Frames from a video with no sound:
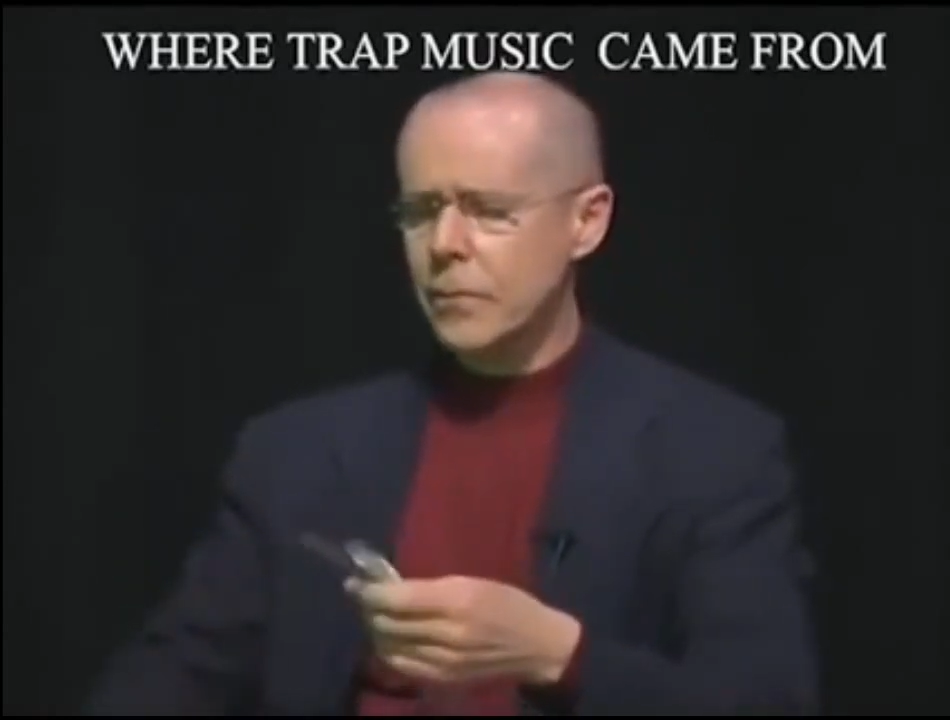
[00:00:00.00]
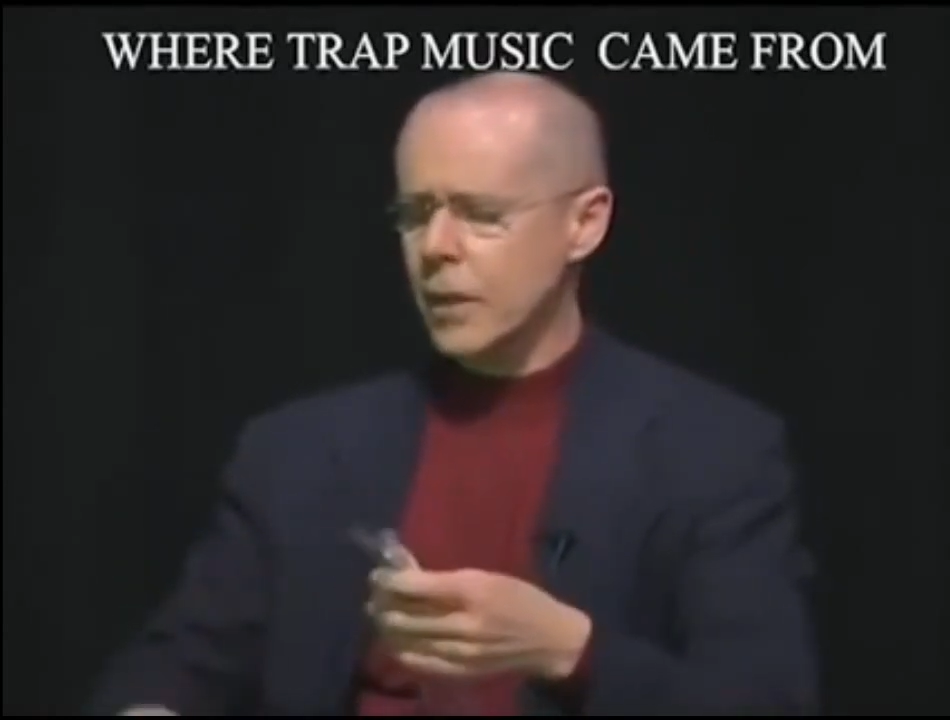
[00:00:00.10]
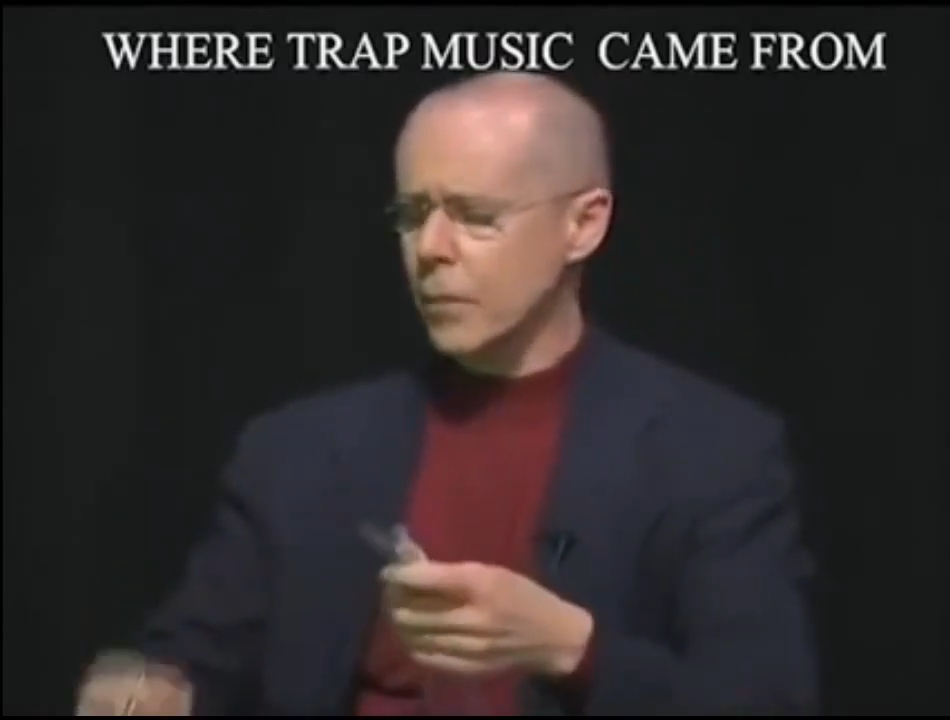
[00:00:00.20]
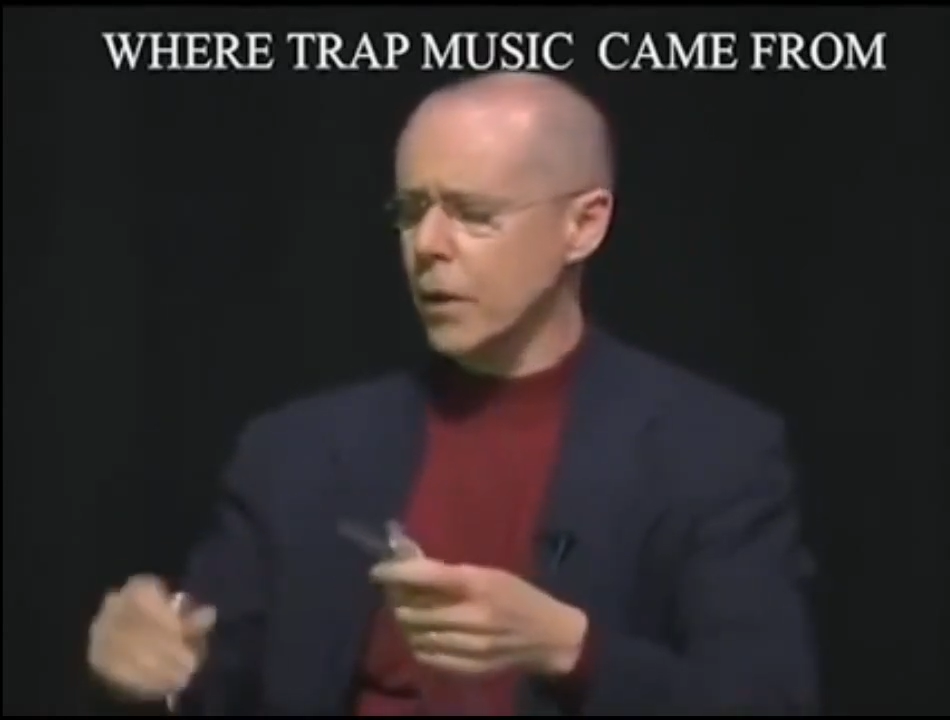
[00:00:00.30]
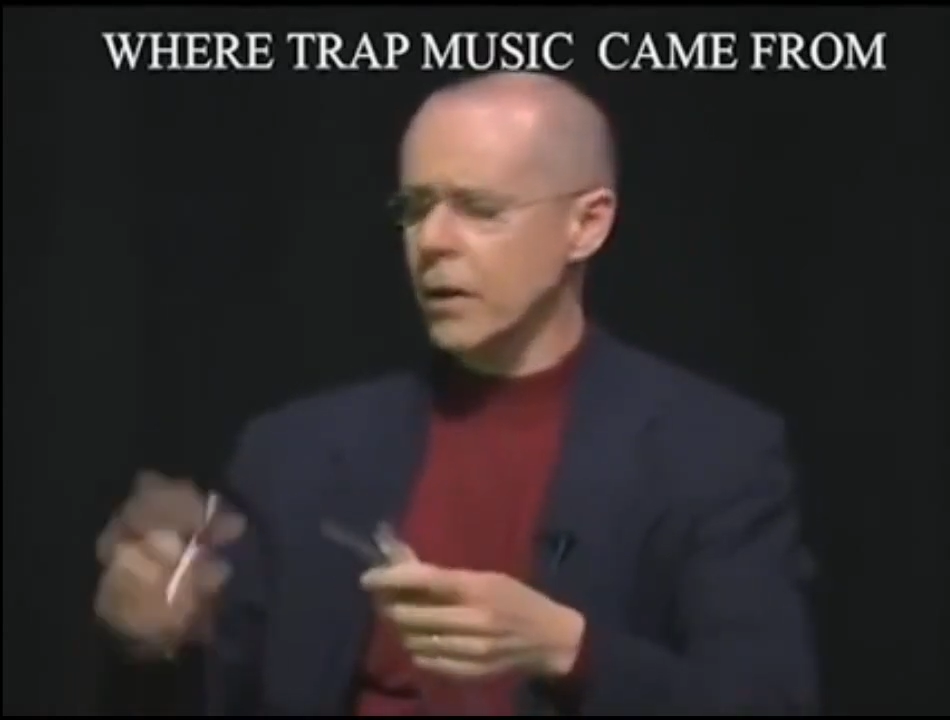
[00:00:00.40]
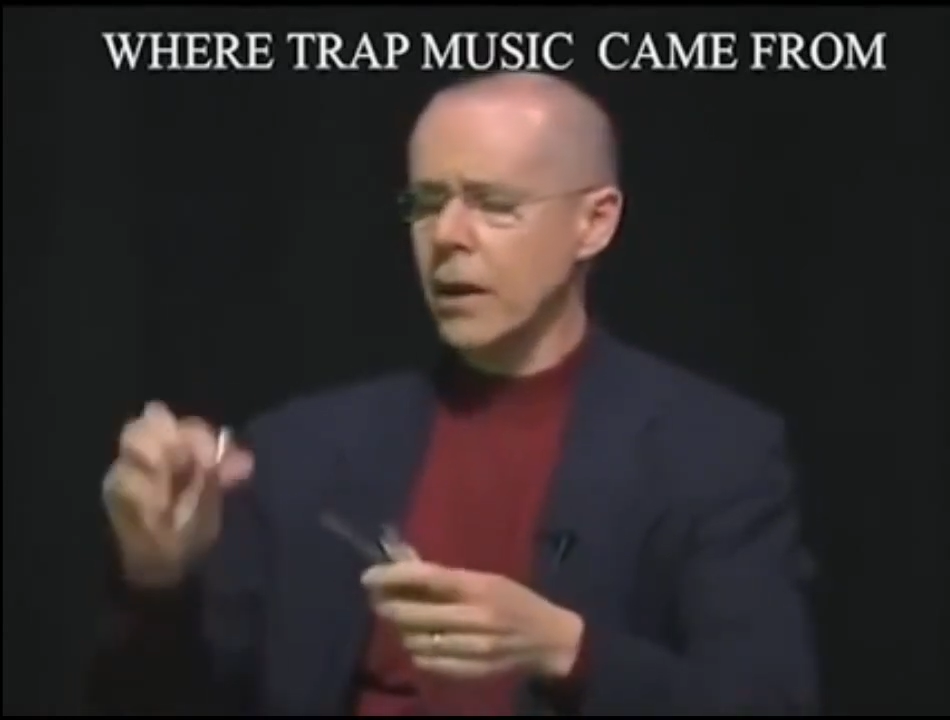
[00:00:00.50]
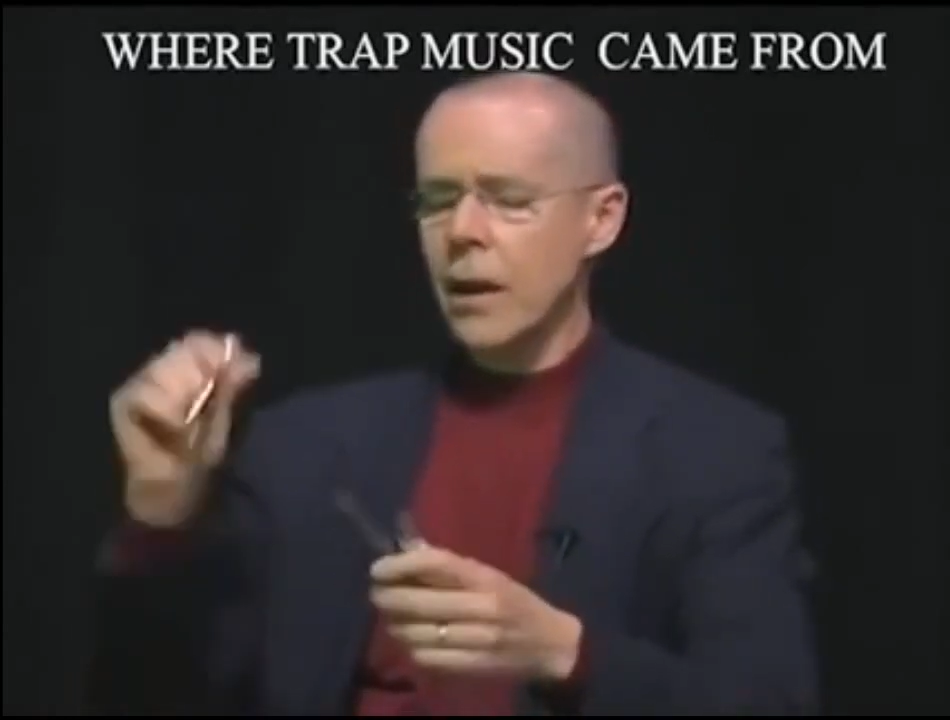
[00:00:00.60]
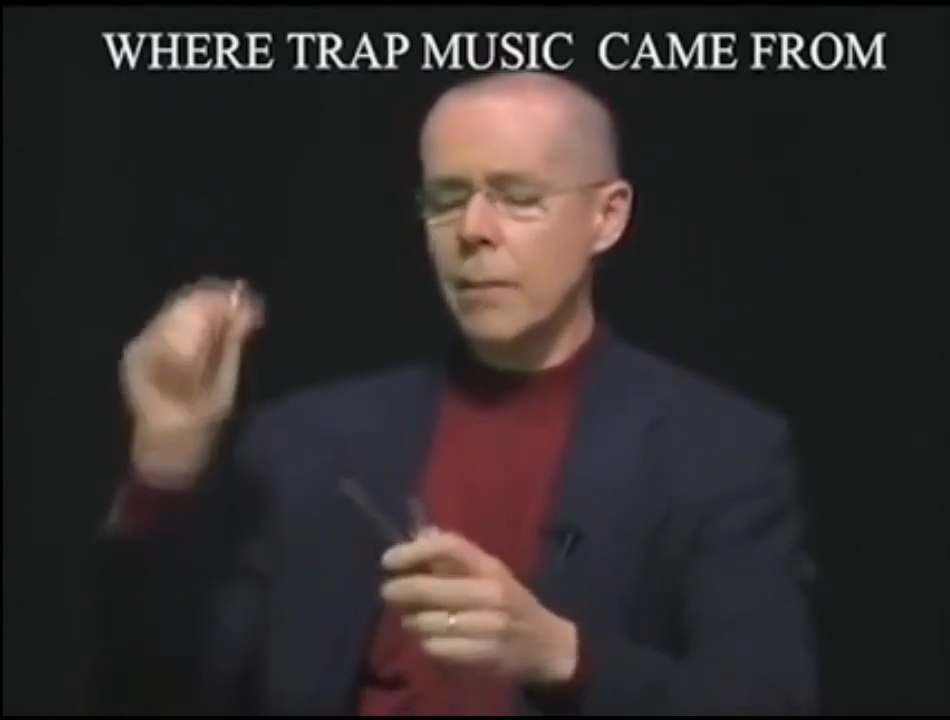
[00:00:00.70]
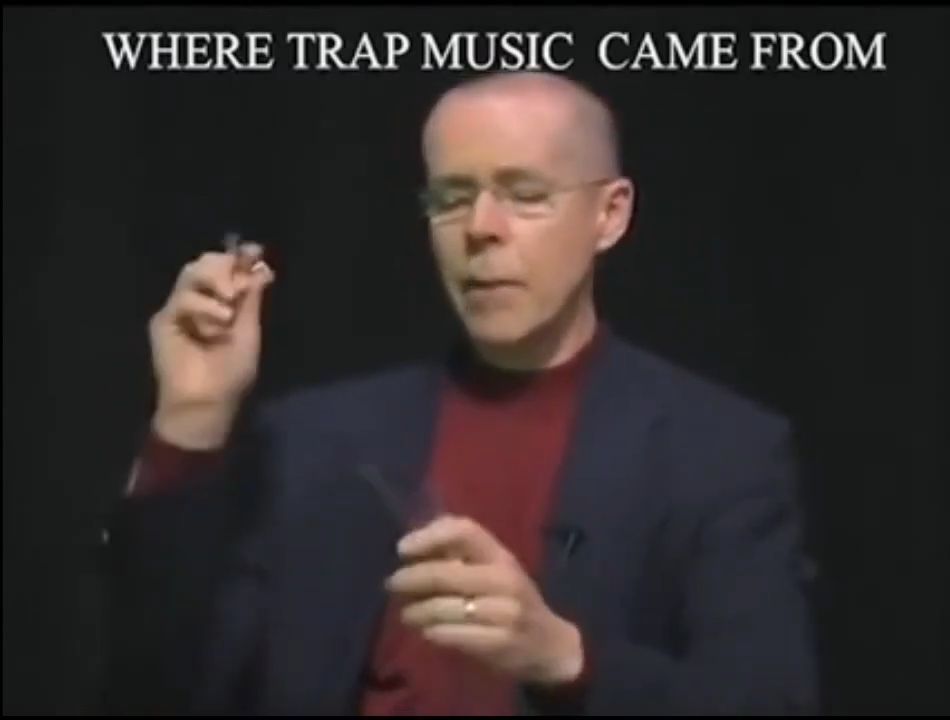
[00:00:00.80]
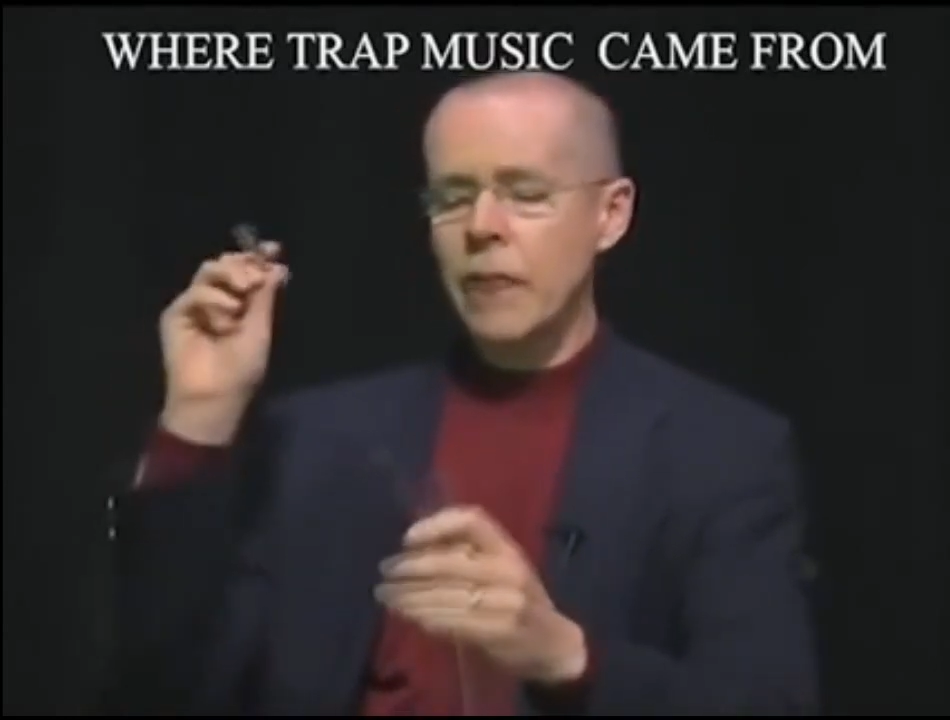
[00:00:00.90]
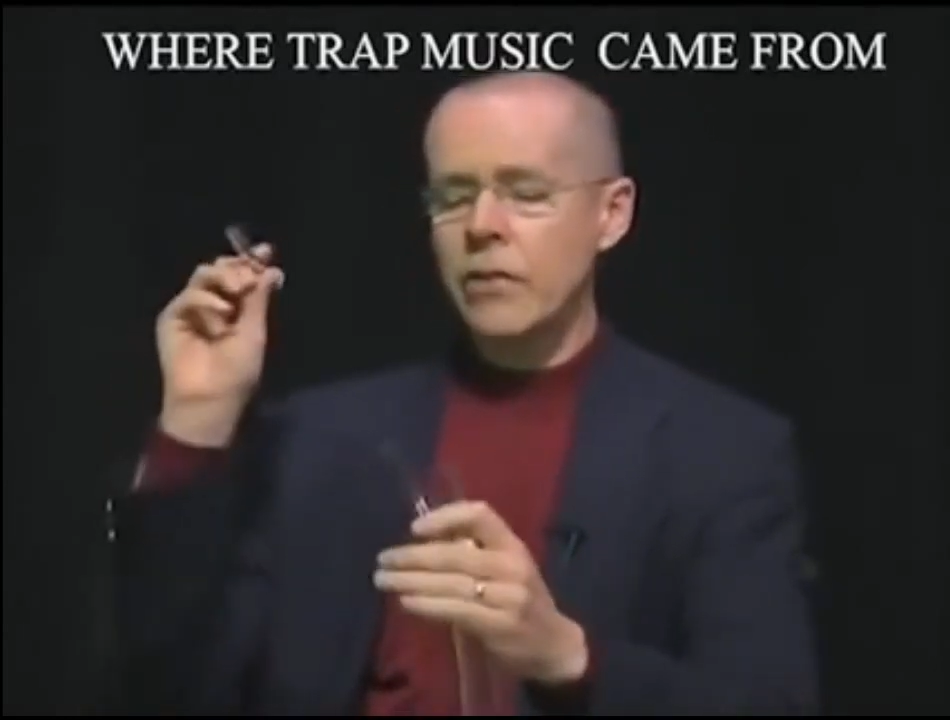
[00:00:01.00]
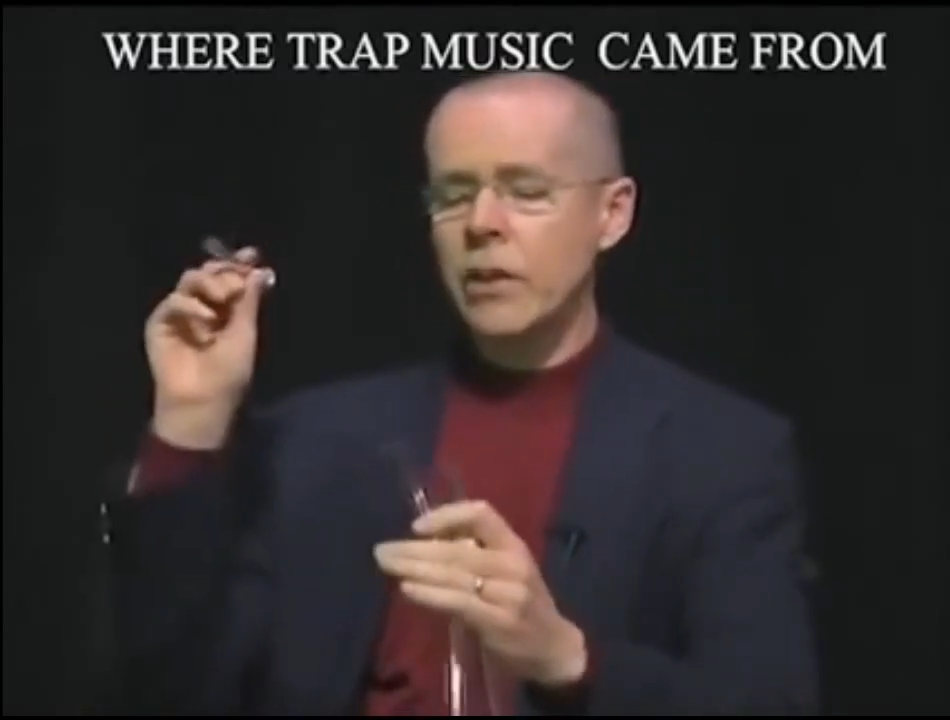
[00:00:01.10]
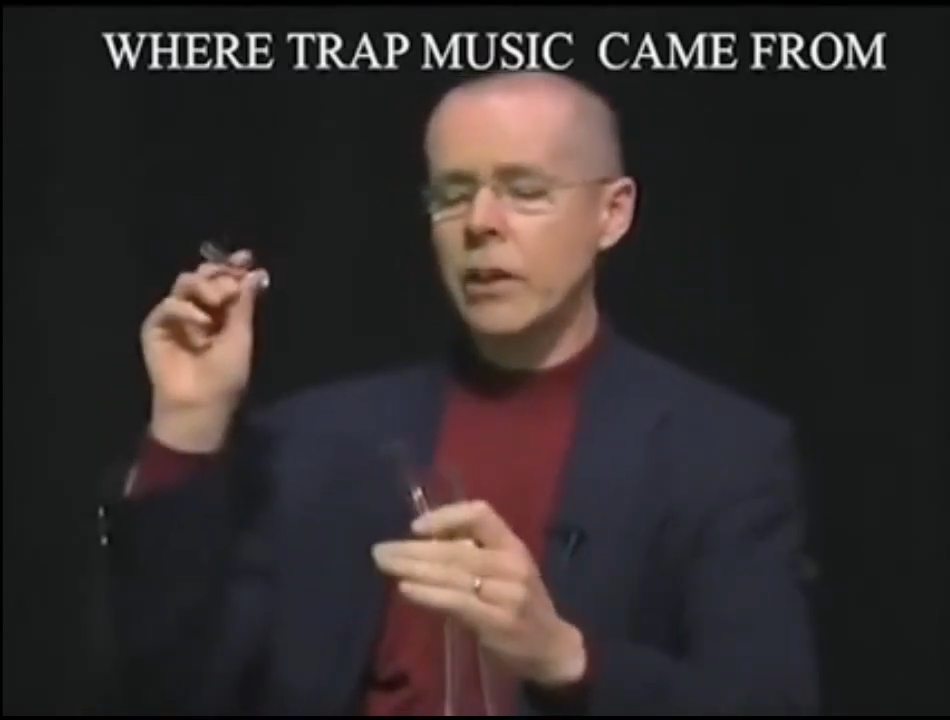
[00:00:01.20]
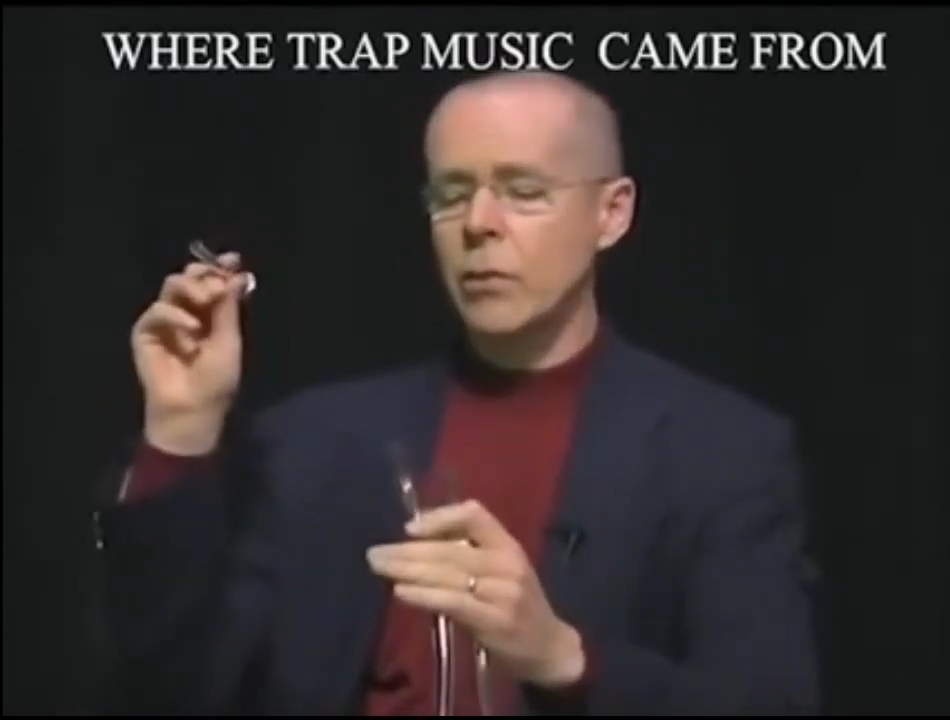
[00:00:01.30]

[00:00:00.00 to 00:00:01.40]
But basically,